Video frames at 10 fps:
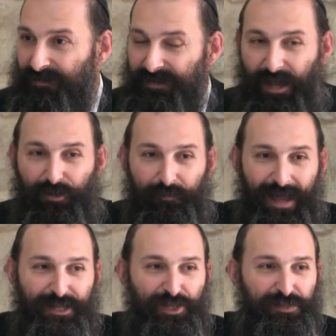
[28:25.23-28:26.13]
Now
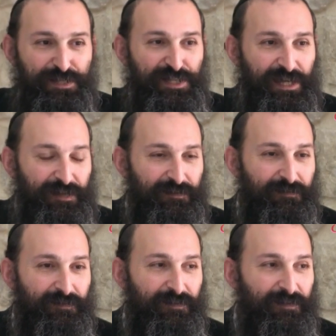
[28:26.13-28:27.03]
imagine the
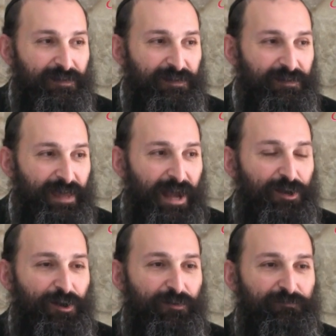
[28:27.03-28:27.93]
scene.
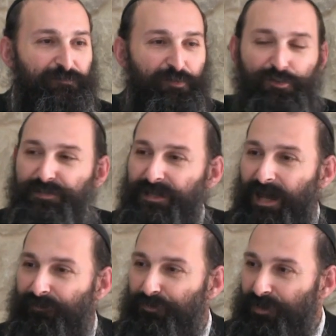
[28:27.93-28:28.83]
Yaakov falls in
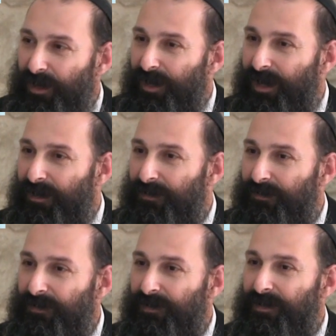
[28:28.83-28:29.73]
love with Rachel.
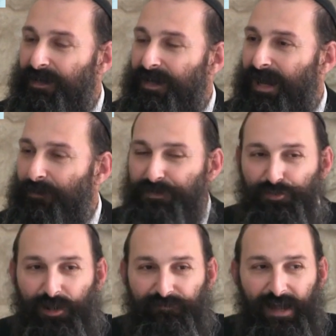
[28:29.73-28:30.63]
He comes
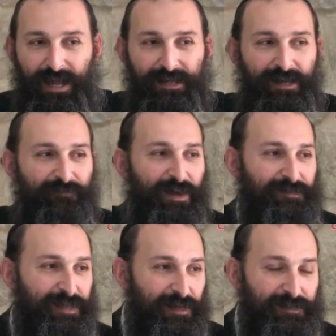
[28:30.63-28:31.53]
to Lavan.
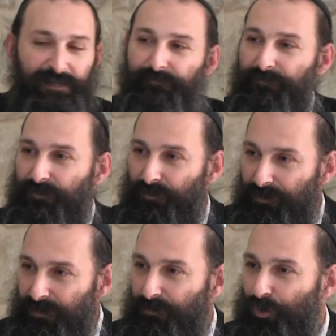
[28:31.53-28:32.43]
Lavan tells him,
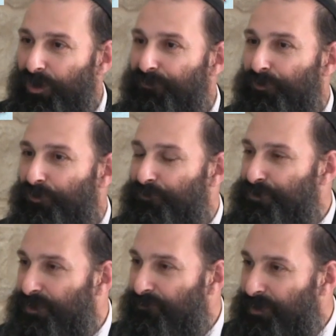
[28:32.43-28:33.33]
work for her for
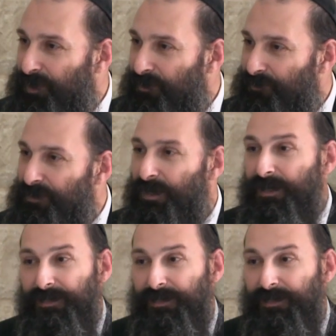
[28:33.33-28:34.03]
7 years.